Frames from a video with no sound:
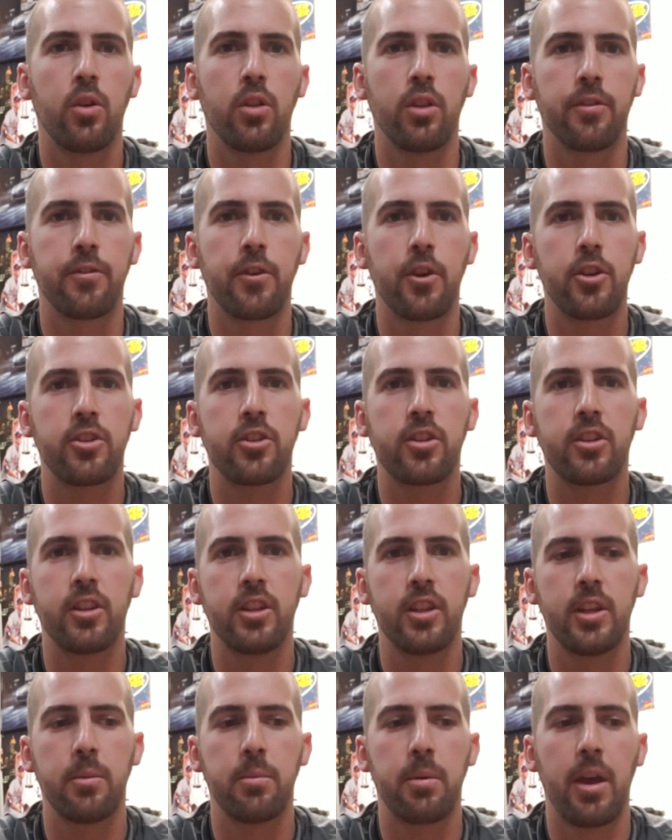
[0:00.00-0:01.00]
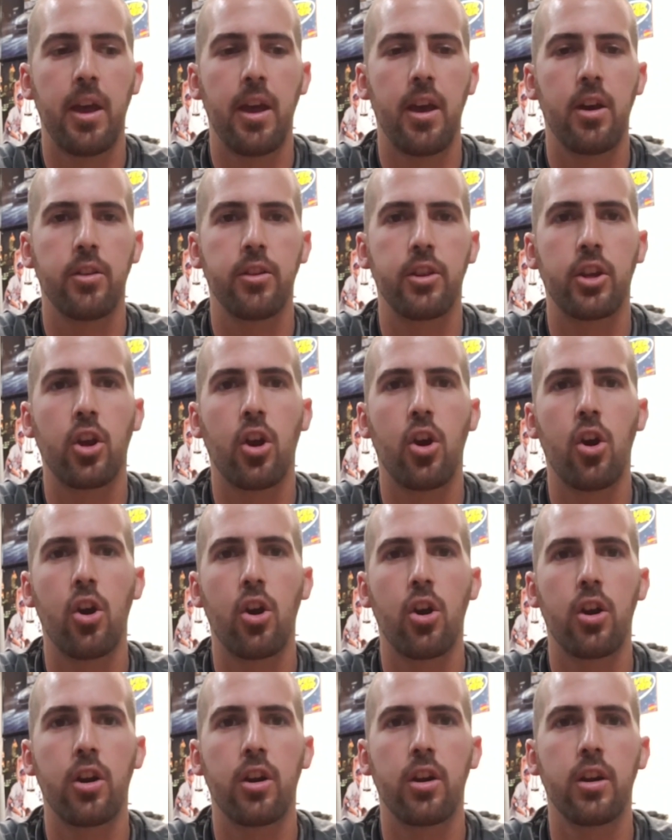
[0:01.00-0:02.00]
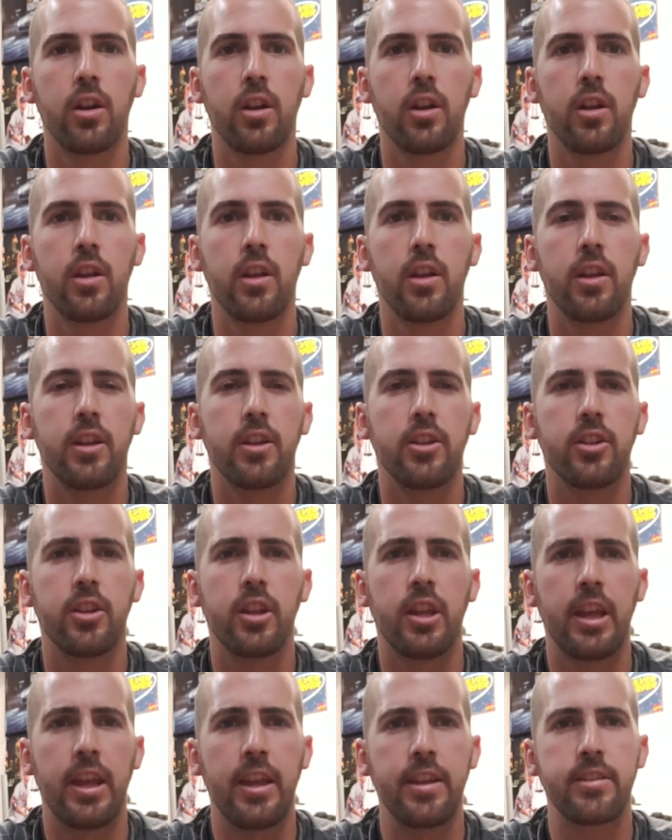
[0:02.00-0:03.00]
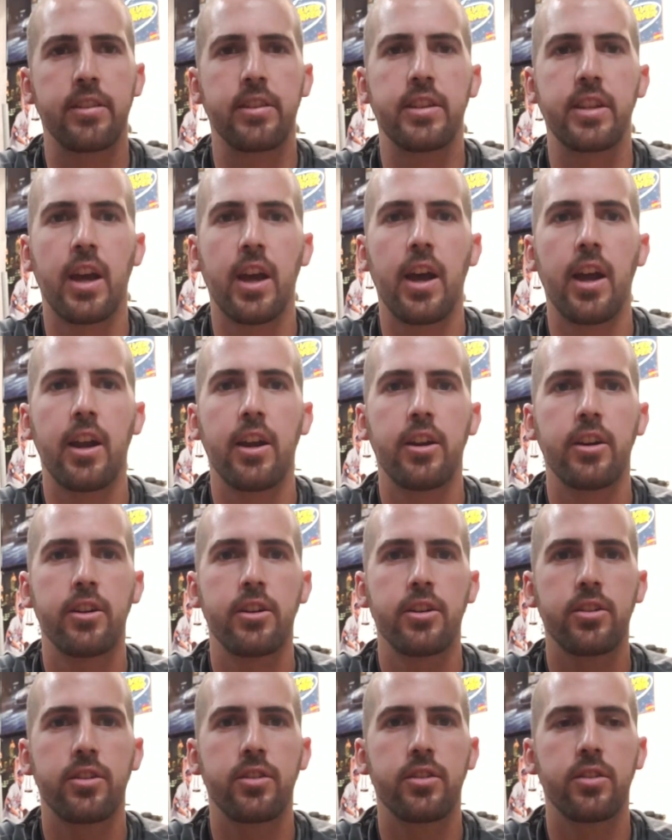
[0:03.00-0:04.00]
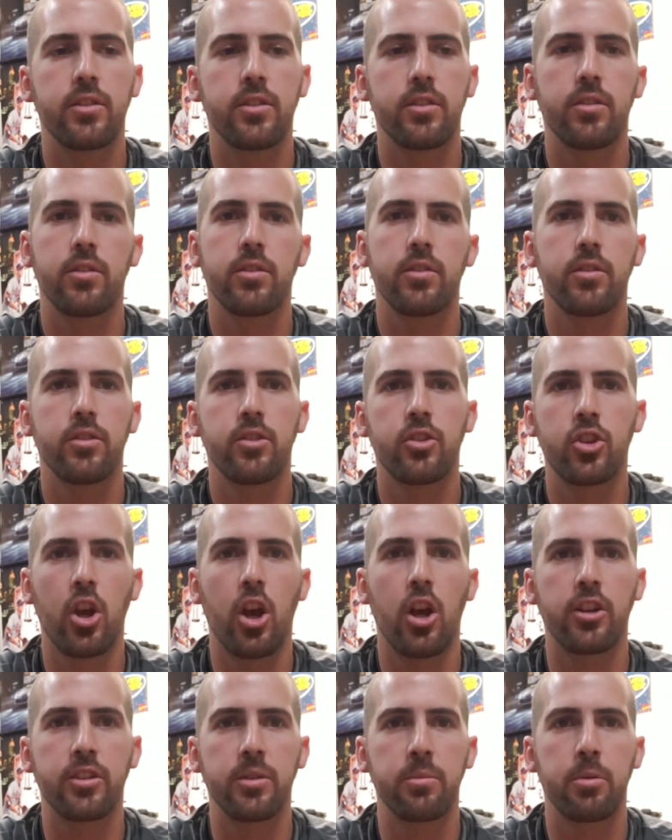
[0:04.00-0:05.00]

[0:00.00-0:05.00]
on the first clip how the car, it hits the tires, shocks